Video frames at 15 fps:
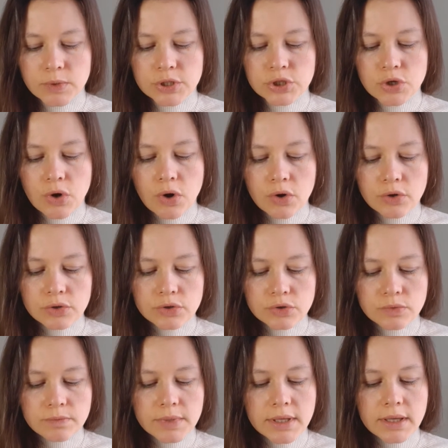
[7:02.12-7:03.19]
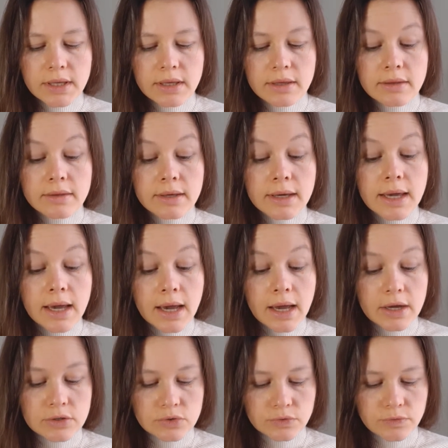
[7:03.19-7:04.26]
which ought to be the
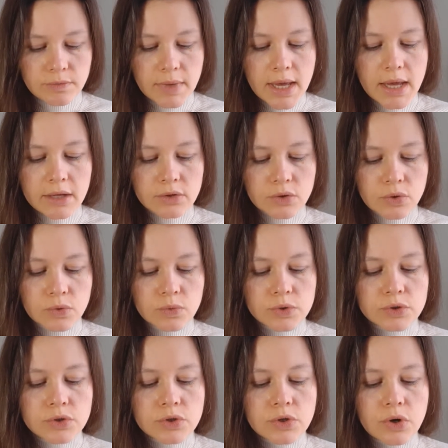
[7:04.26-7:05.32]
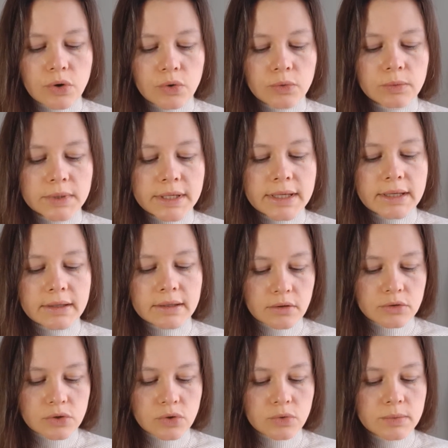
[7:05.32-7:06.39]
guide of man who would nobly,
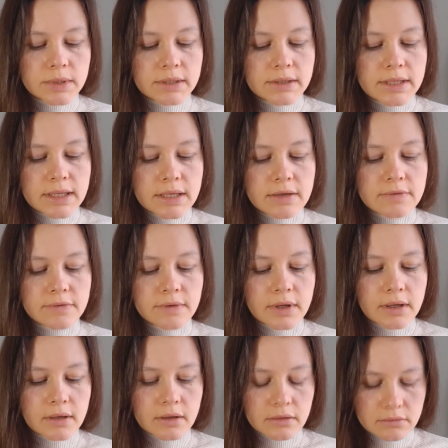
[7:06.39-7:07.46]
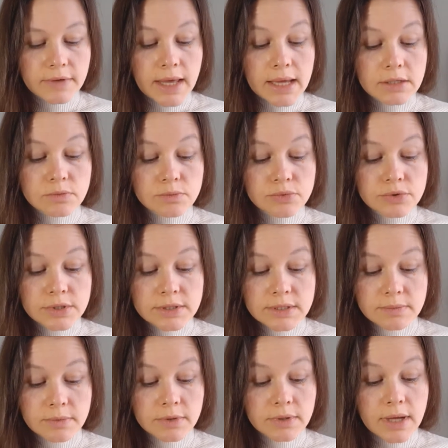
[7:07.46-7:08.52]
nobly live at
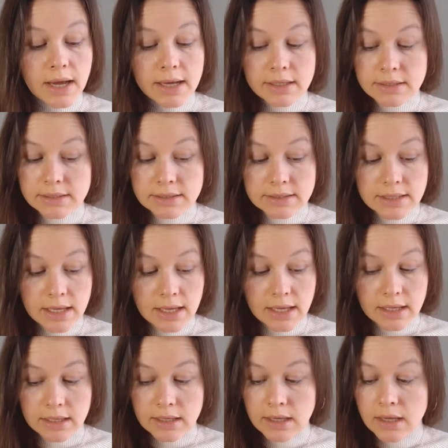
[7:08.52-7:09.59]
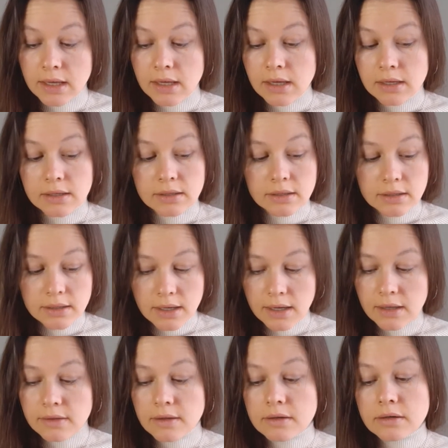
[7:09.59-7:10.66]
principle, I say
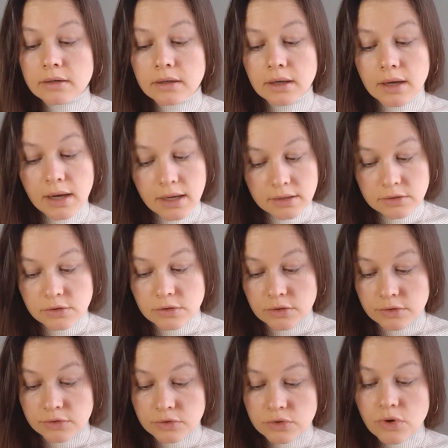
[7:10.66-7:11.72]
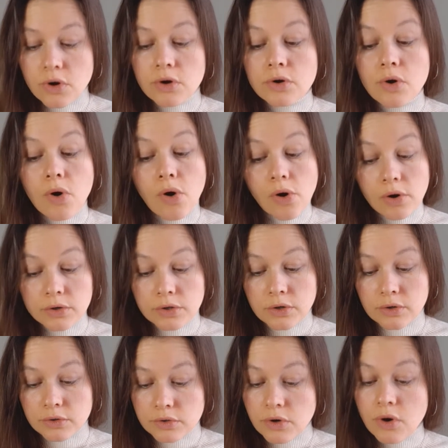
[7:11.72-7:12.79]
Neither kinder nor
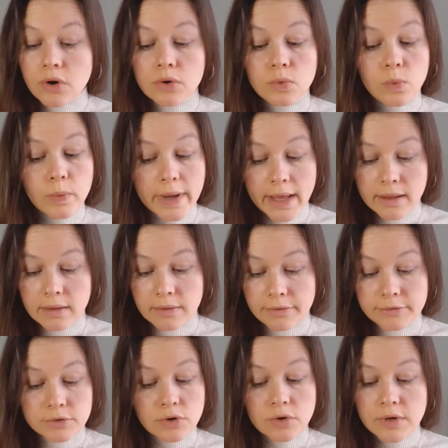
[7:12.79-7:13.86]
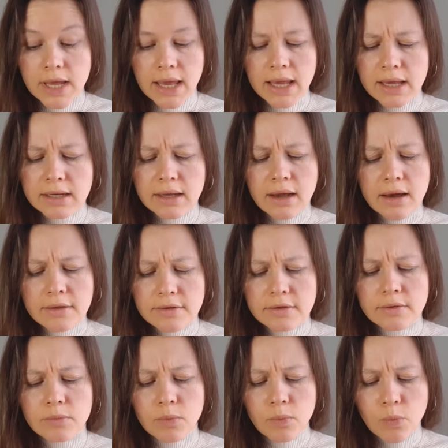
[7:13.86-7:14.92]
honor, nor wealth, nor any
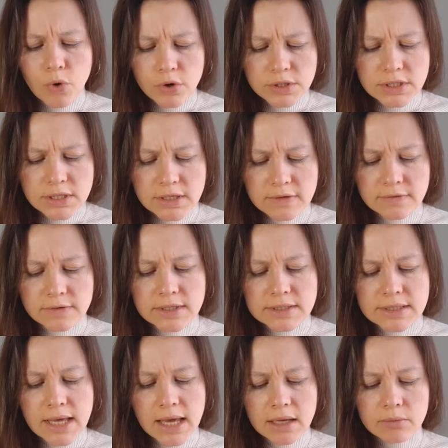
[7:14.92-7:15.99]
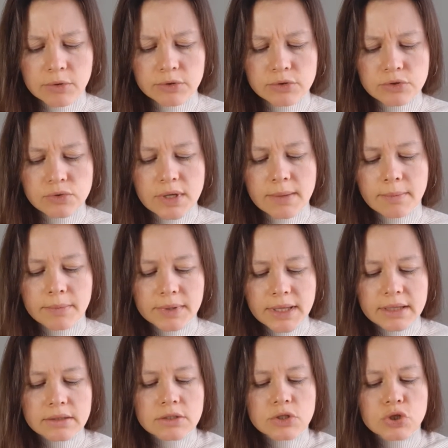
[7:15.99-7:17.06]
other motive is able to
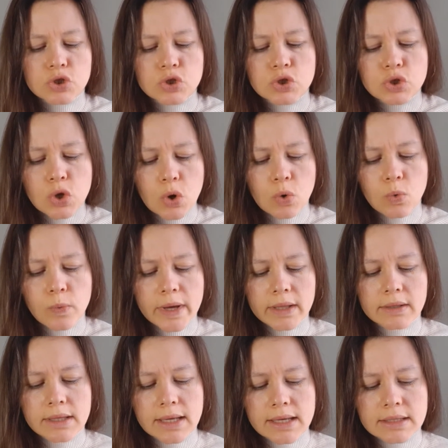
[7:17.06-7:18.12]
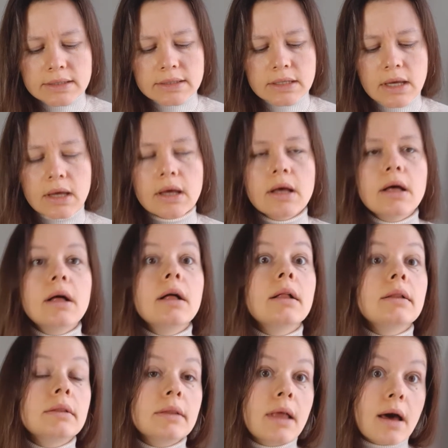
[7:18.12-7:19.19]
implant so well as
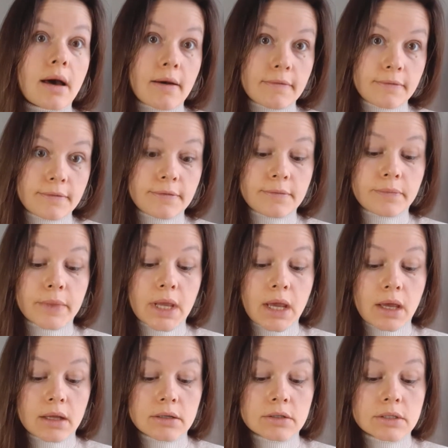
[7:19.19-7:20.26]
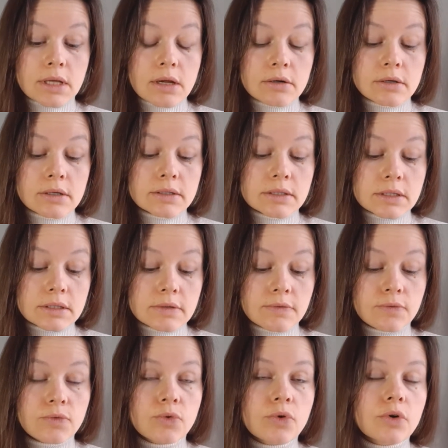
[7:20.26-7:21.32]
love. And Eros as a
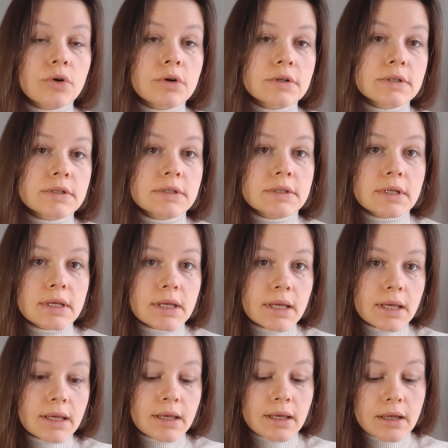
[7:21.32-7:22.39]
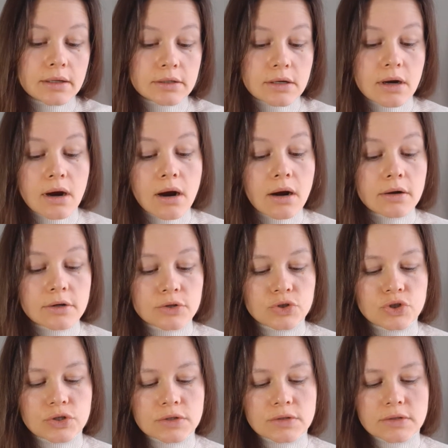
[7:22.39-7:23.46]
force
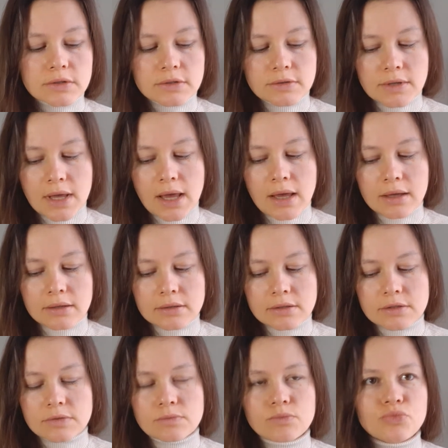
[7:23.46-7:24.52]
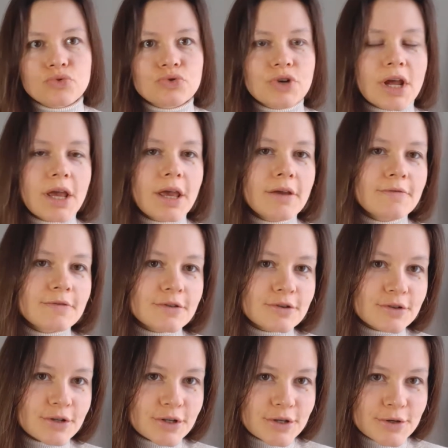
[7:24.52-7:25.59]
encourages and
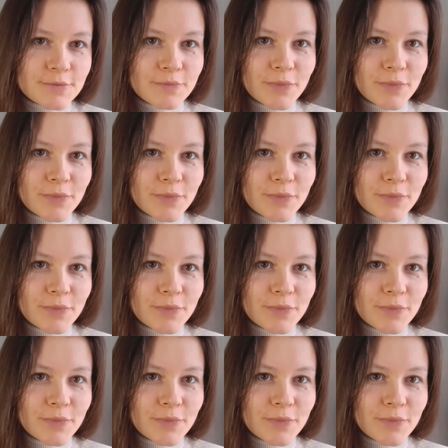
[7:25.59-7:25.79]
bravery.